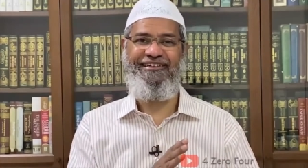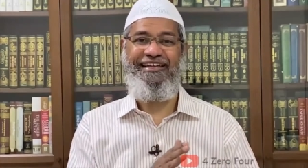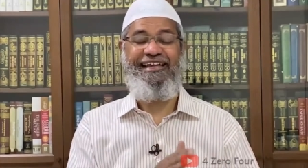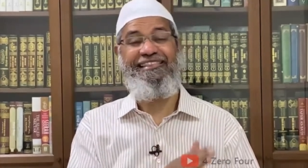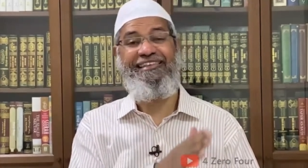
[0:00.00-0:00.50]

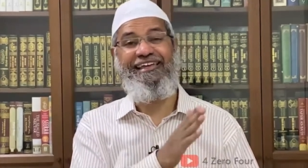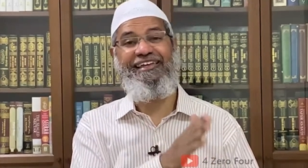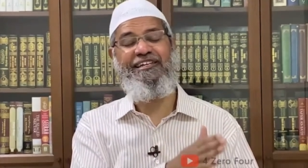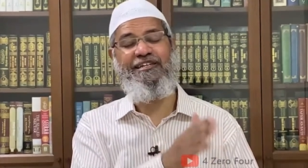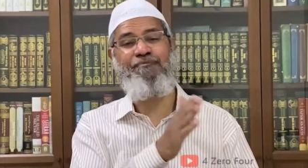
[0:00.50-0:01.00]
In the
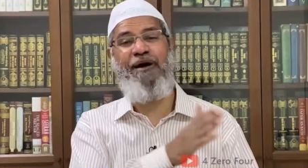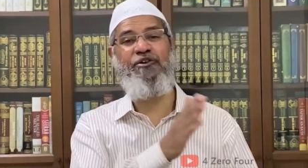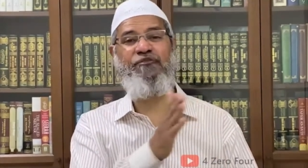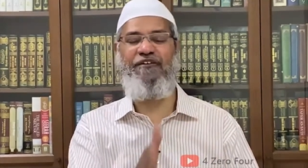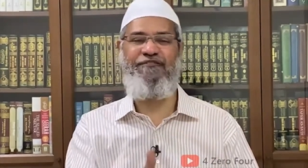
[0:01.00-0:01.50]
east part
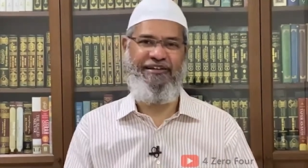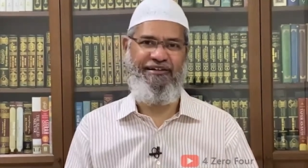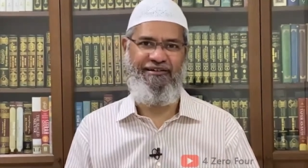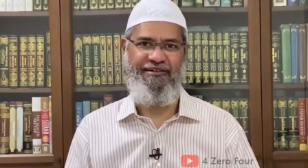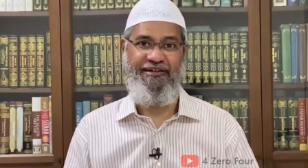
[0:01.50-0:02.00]
of
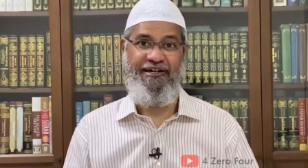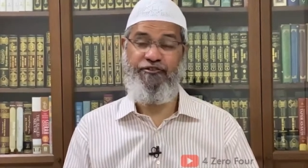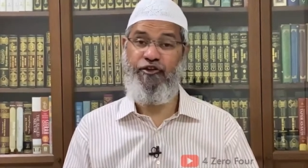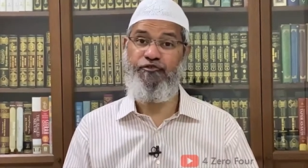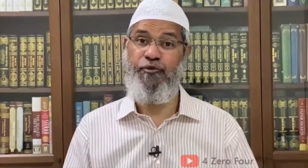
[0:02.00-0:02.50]
Africa. It's
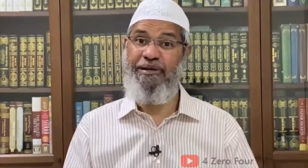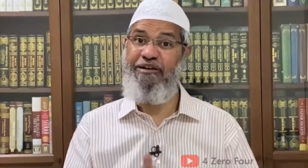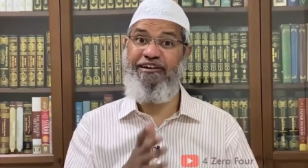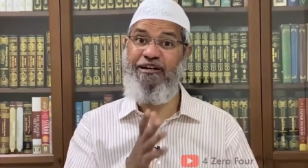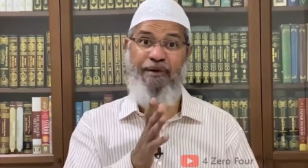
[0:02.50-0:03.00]
also
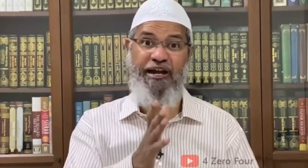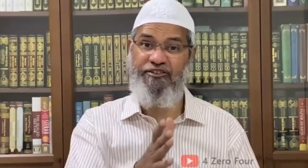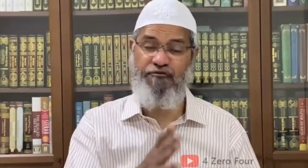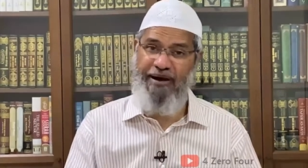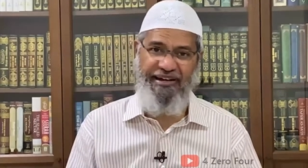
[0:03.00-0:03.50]
prevalent in parts
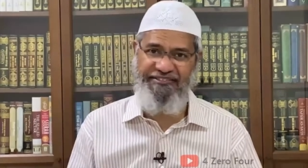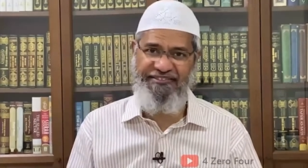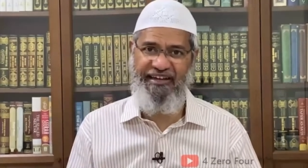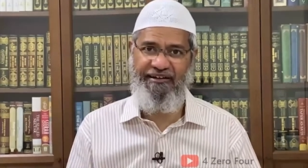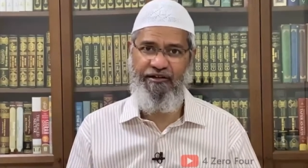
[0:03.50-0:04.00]
of
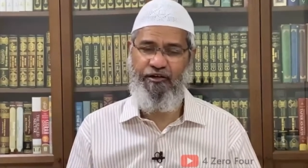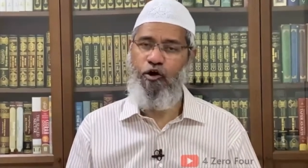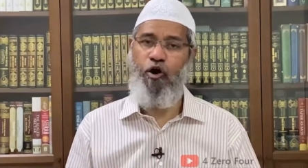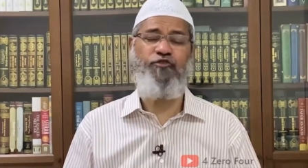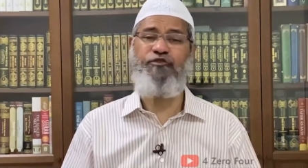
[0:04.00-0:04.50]
Pakistan.
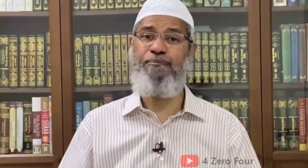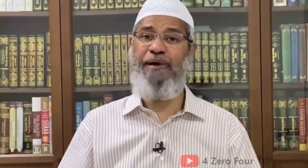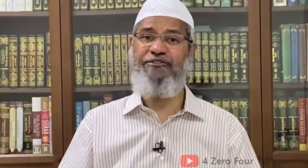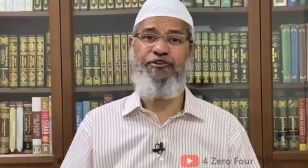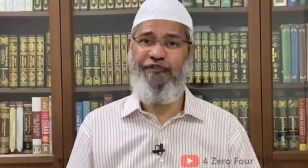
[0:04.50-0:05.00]
Also in
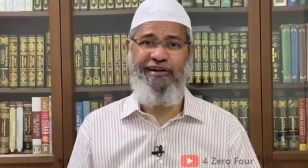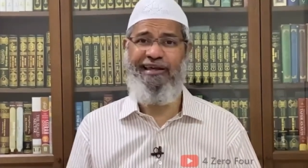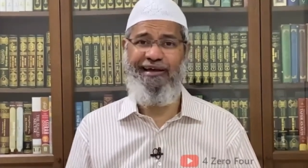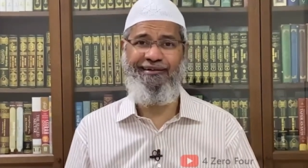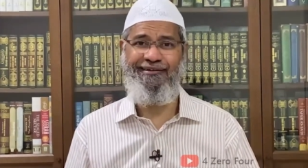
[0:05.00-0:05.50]
parts of
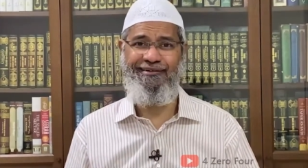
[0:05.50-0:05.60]
India.